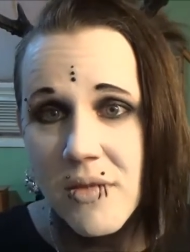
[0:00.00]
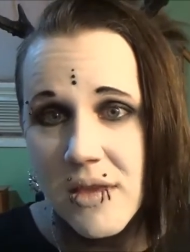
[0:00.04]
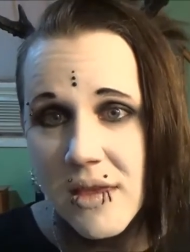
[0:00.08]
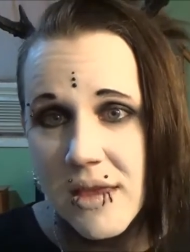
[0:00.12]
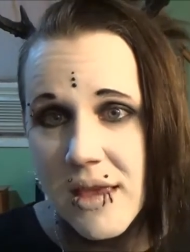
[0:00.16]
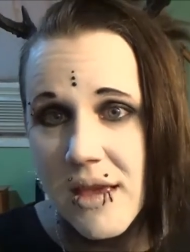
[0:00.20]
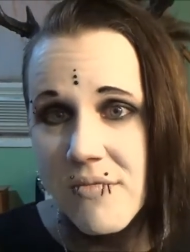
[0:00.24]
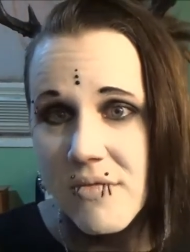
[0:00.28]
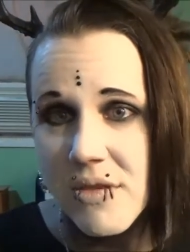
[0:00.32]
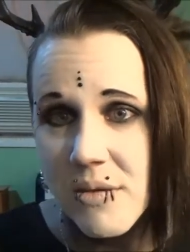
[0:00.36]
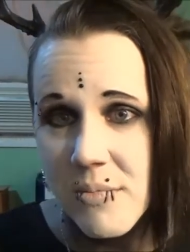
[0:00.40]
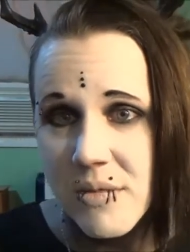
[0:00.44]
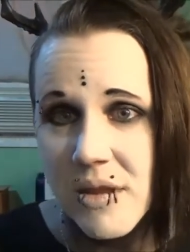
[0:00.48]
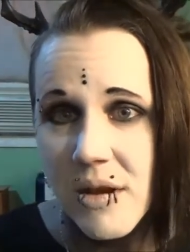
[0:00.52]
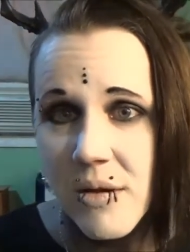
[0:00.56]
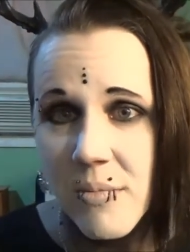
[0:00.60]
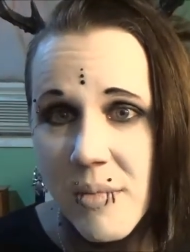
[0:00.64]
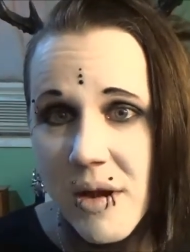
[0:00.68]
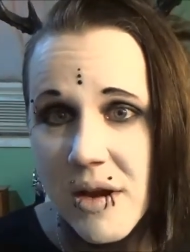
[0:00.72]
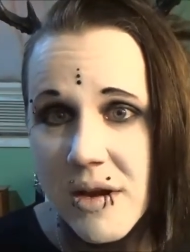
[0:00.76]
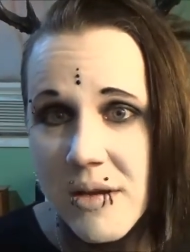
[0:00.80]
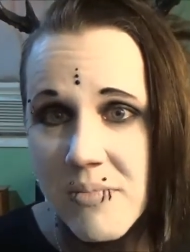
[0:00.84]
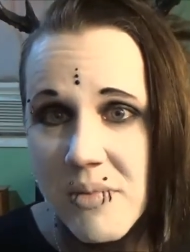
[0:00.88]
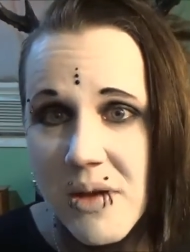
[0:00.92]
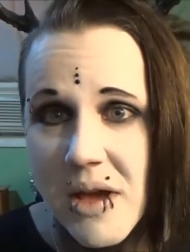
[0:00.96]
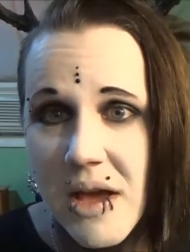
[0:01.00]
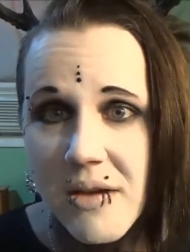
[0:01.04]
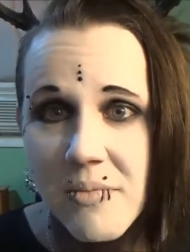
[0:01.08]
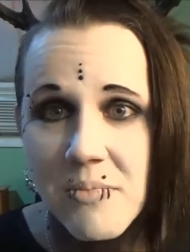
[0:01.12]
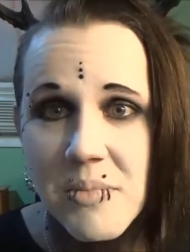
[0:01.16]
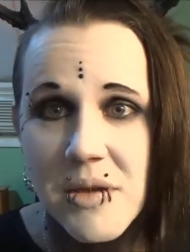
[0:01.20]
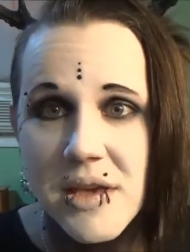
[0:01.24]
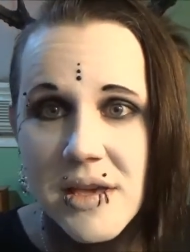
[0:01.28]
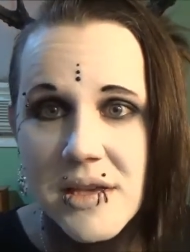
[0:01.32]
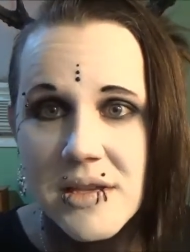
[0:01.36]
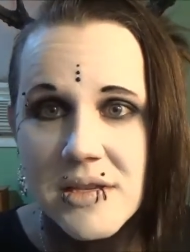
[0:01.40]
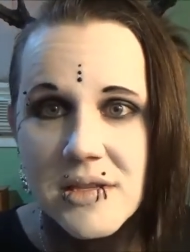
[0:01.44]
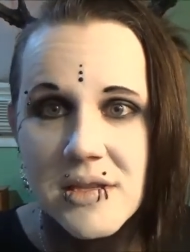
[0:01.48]
give them their money back,
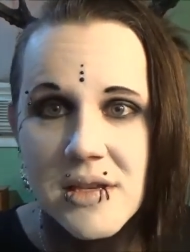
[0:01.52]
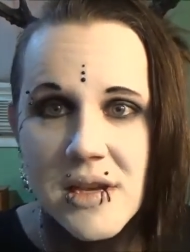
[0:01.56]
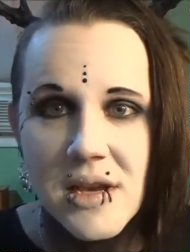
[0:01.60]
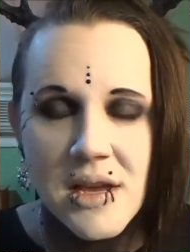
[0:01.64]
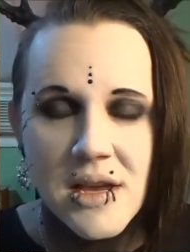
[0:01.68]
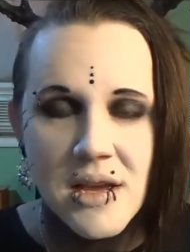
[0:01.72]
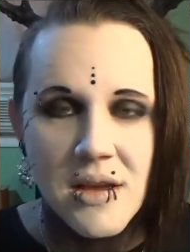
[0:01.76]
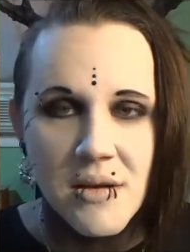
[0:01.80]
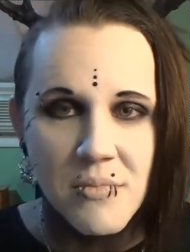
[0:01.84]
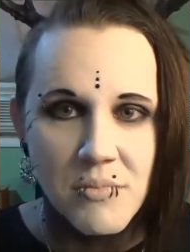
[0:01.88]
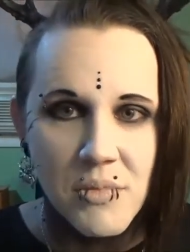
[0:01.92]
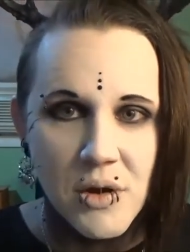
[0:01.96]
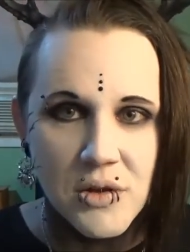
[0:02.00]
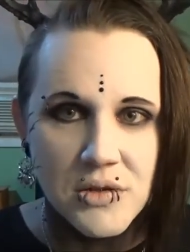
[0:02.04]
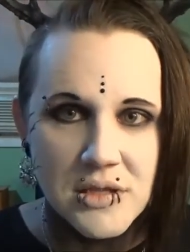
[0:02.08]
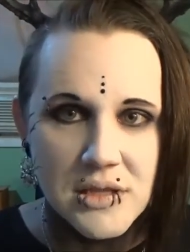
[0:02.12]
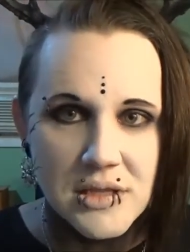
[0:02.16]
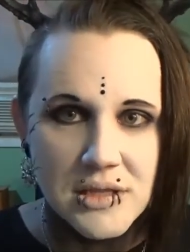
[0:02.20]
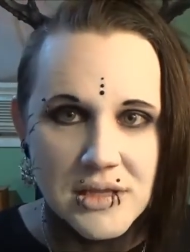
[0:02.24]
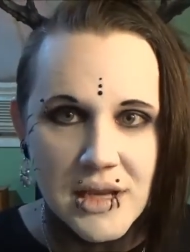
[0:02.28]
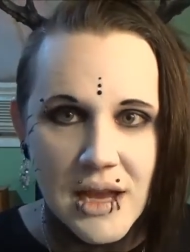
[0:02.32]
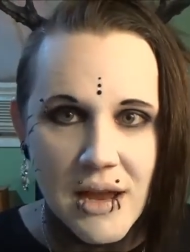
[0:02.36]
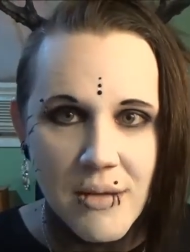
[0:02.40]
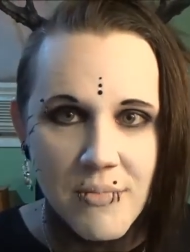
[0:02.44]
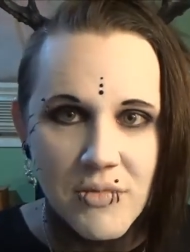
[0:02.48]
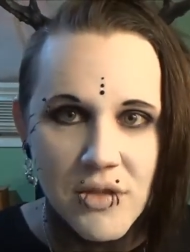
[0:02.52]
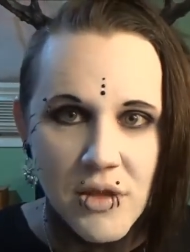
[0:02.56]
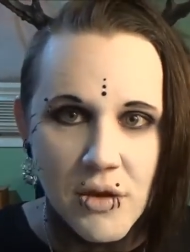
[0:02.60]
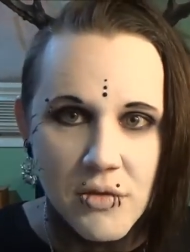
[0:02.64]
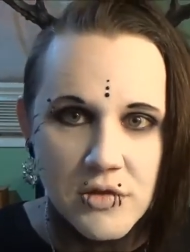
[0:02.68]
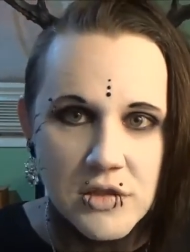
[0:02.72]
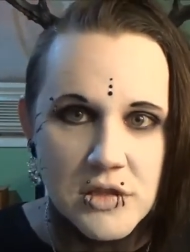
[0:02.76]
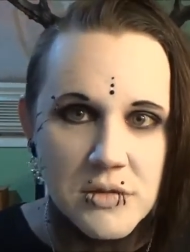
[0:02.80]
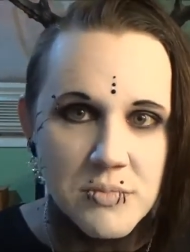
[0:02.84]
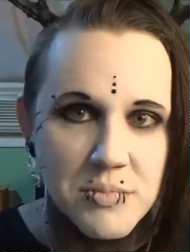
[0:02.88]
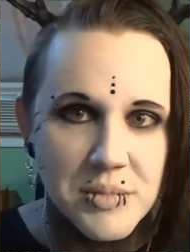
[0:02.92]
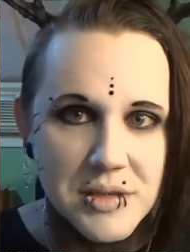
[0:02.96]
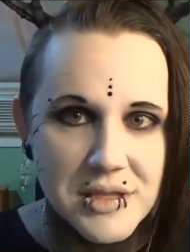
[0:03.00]
because most of the time
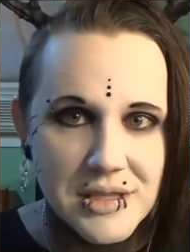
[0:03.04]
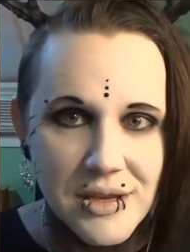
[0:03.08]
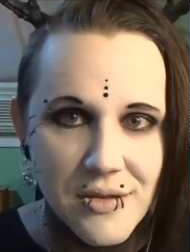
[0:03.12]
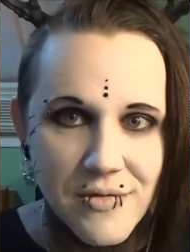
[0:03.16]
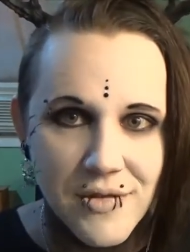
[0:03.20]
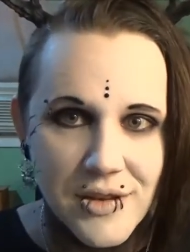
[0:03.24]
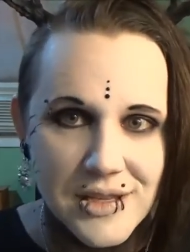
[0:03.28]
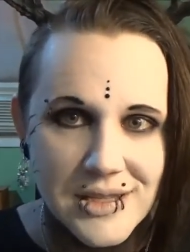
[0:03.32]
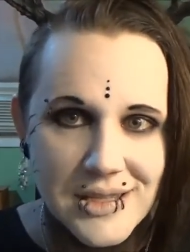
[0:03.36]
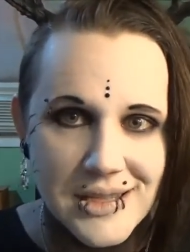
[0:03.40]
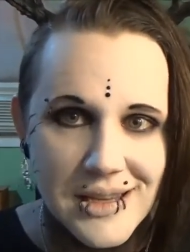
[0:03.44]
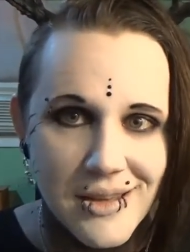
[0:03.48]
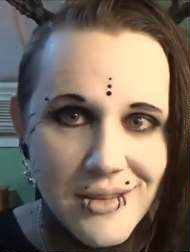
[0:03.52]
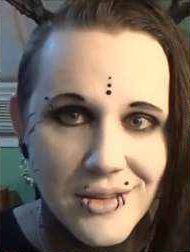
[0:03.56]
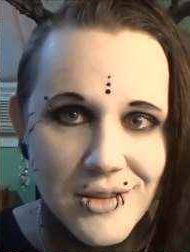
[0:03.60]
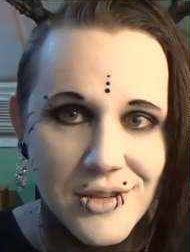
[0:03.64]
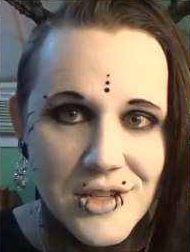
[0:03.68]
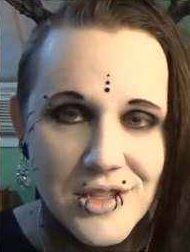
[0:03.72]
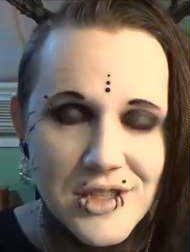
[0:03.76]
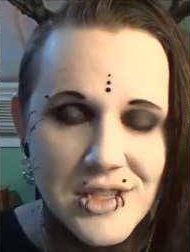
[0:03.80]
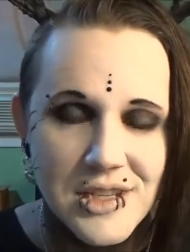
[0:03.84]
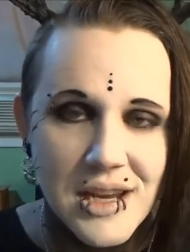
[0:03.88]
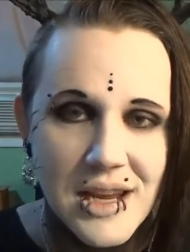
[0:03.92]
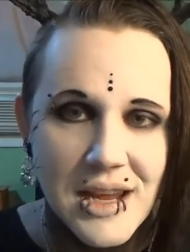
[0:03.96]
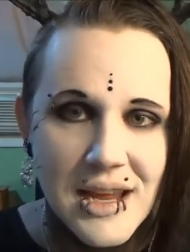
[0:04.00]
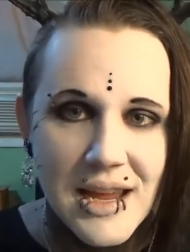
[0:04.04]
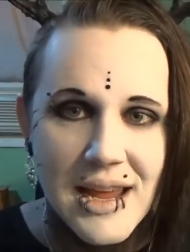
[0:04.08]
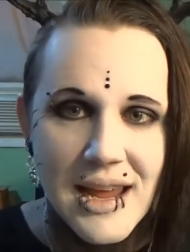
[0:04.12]
those specific sellers,